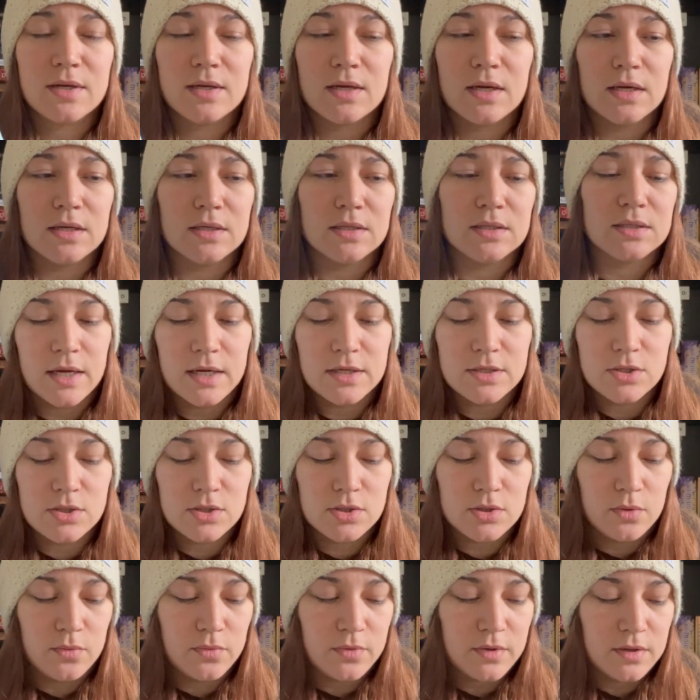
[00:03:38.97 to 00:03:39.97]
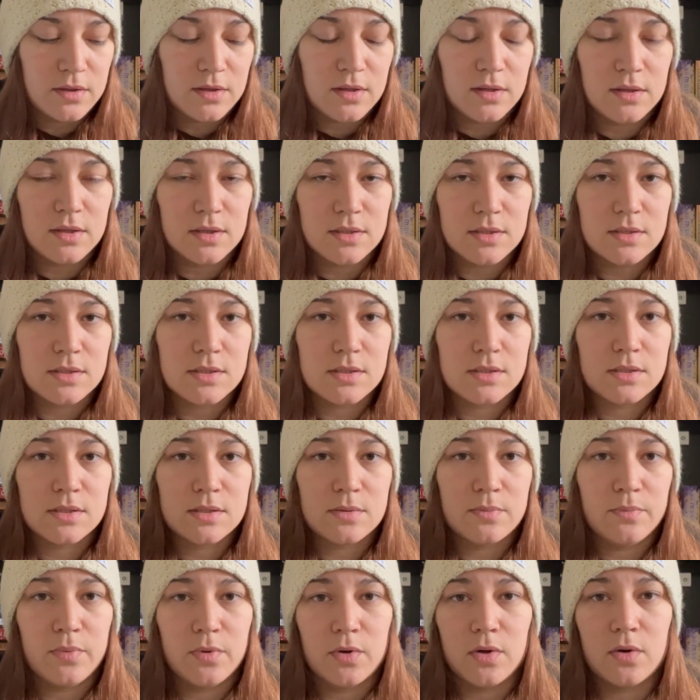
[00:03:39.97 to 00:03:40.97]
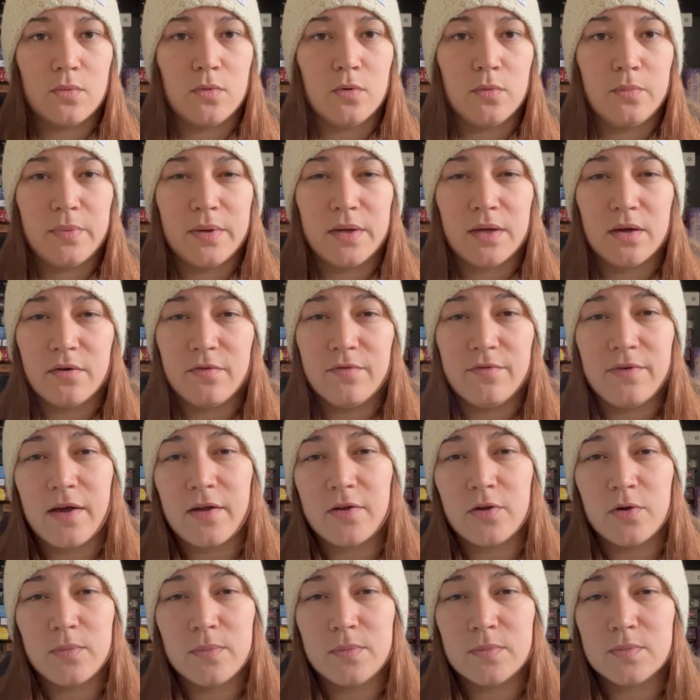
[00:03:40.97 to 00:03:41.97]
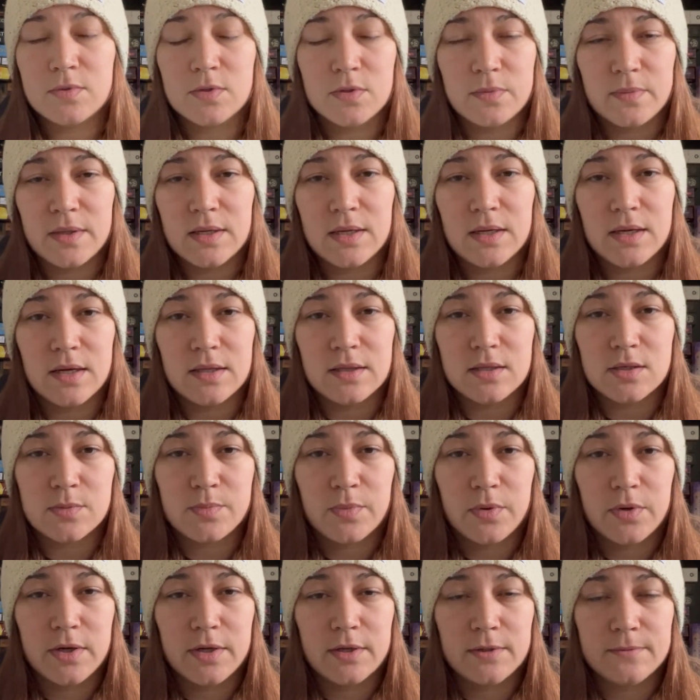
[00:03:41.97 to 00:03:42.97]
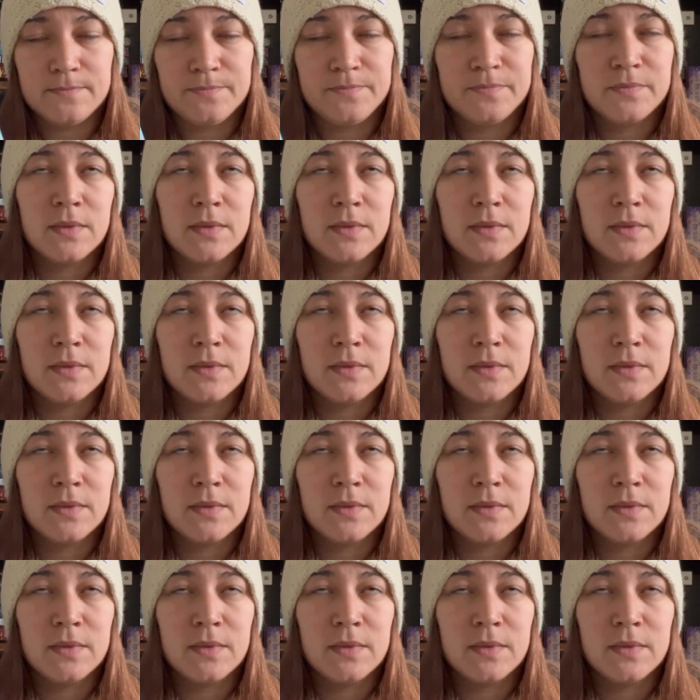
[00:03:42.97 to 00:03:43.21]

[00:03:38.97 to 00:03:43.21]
and I just don't think that this book would be of value to me at this point.